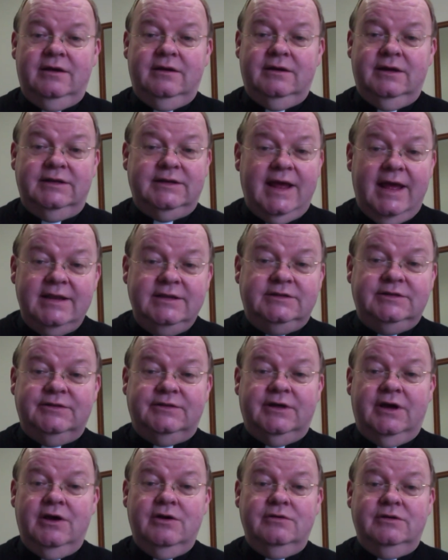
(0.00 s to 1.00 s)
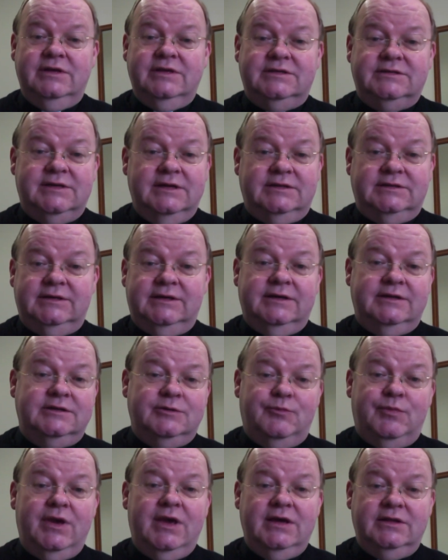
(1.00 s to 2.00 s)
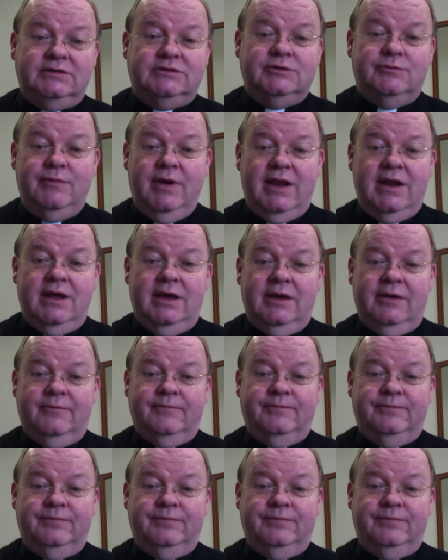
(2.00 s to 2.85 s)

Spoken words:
and entered the holy city and appeared to many.